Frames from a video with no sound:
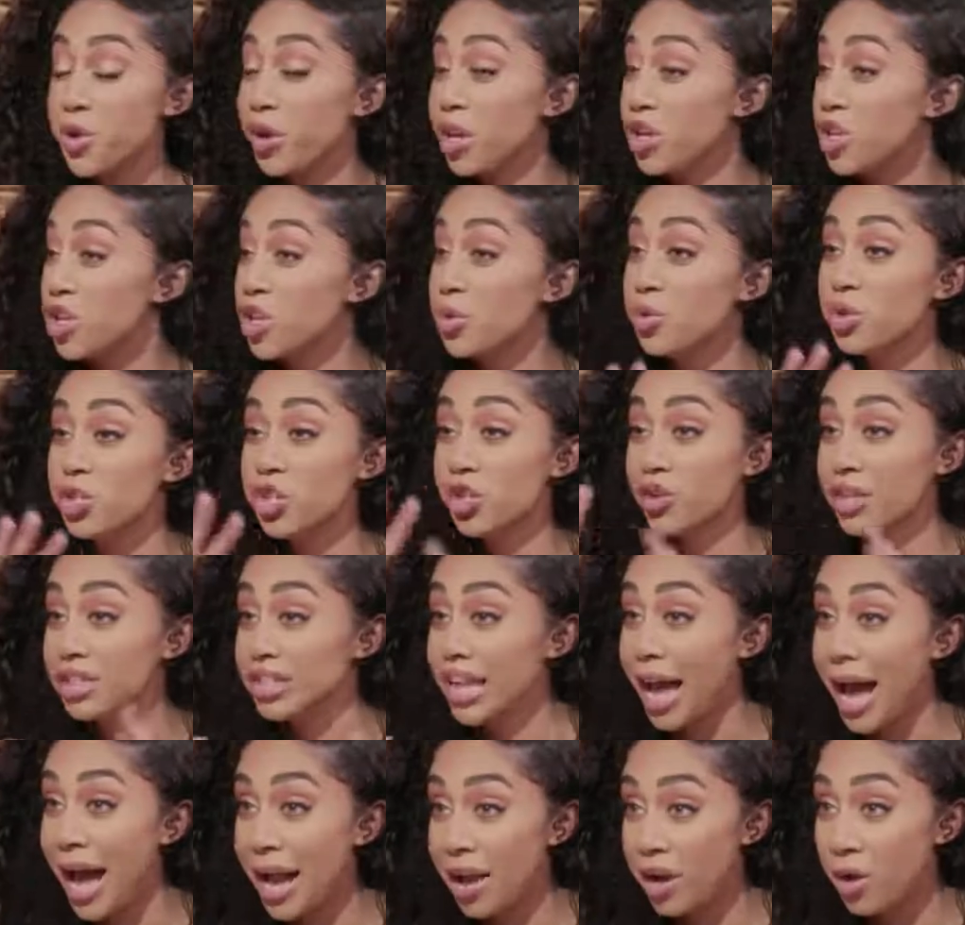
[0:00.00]
you can use your
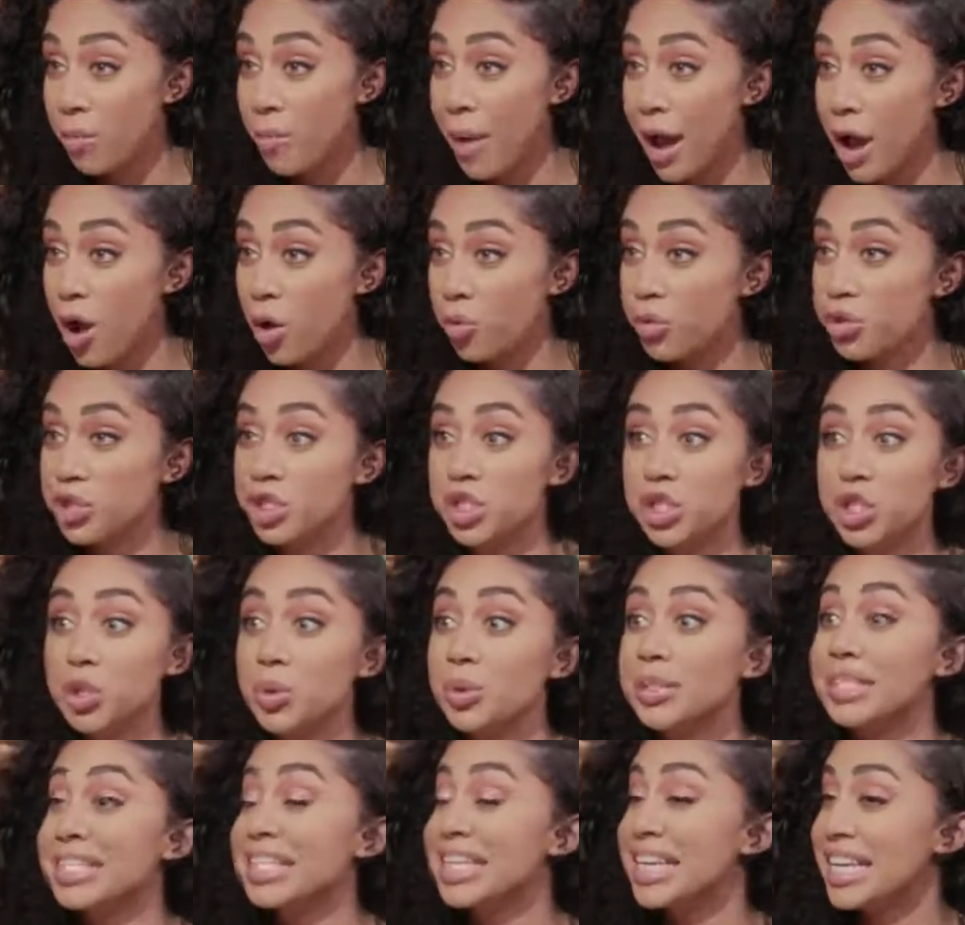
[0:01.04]
entire mouth
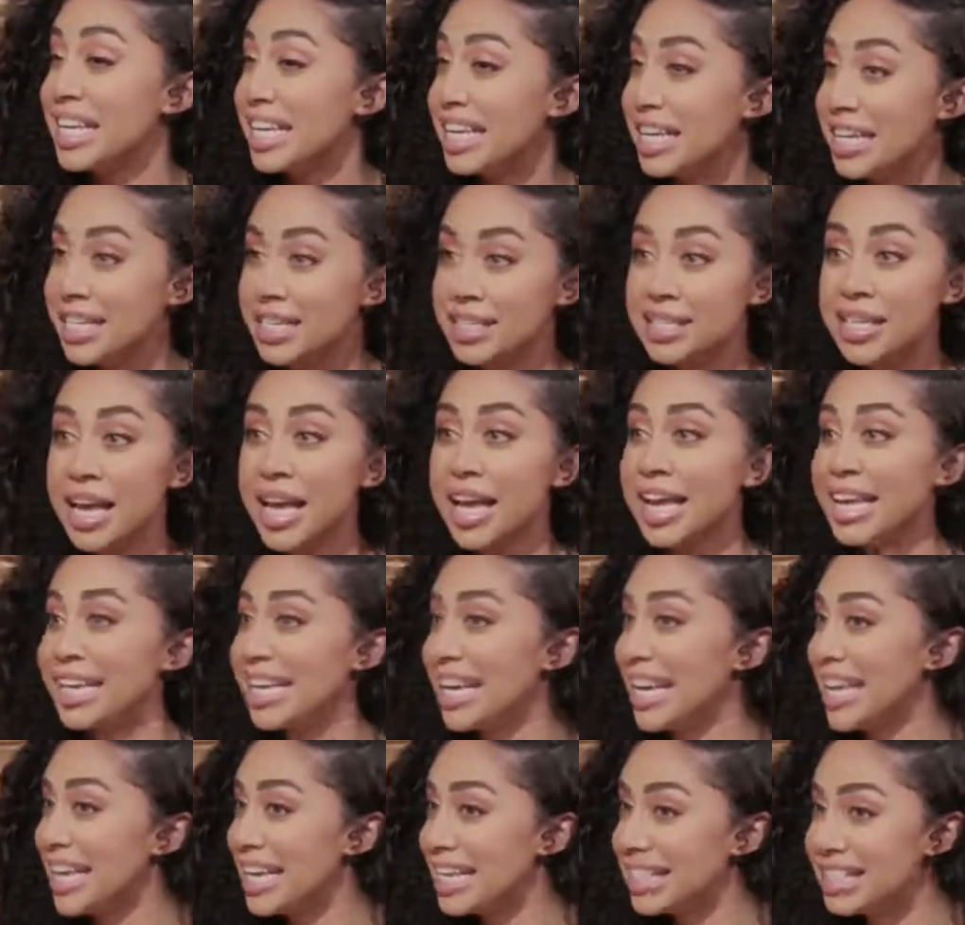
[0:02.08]
to tease,
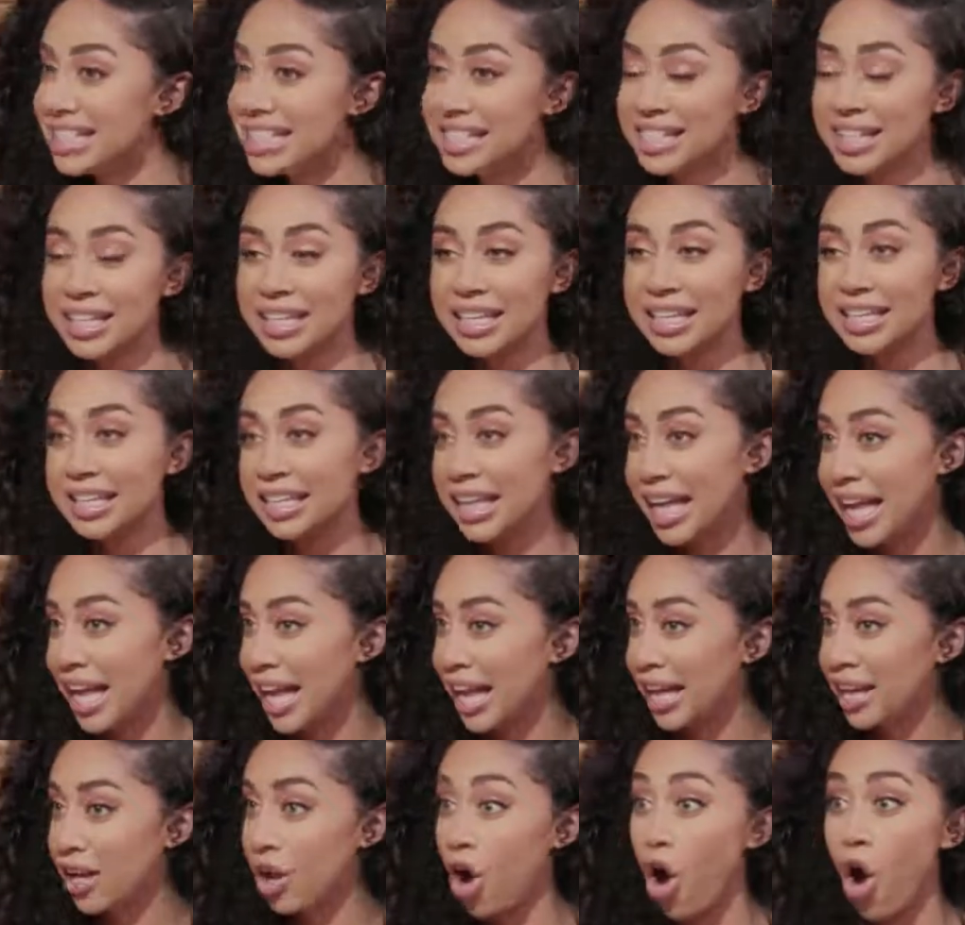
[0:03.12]
kiss,
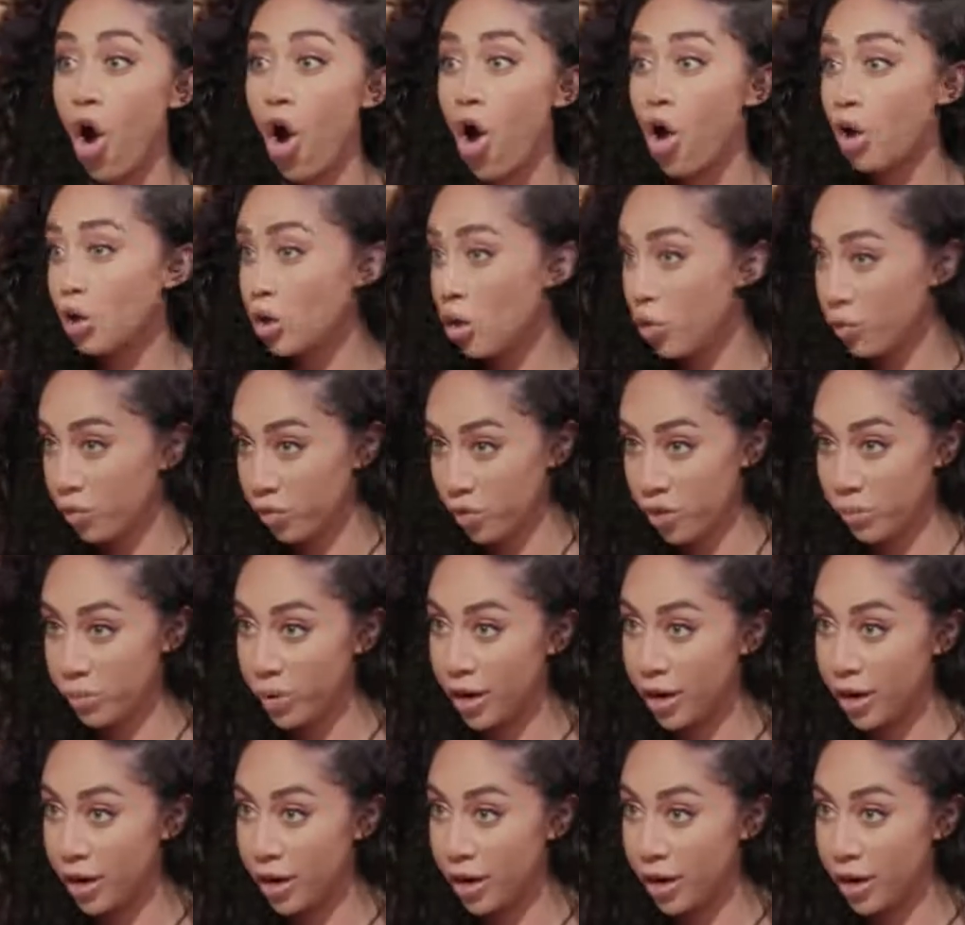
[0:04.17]
lick all over the